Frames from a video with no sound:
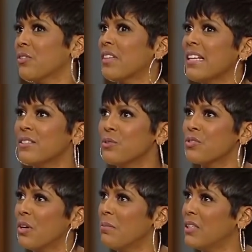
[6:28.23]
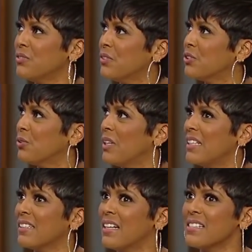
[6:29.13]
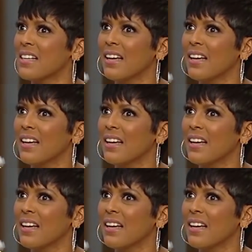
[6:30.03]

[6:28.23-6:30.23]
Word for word: Thank you so much for joining us.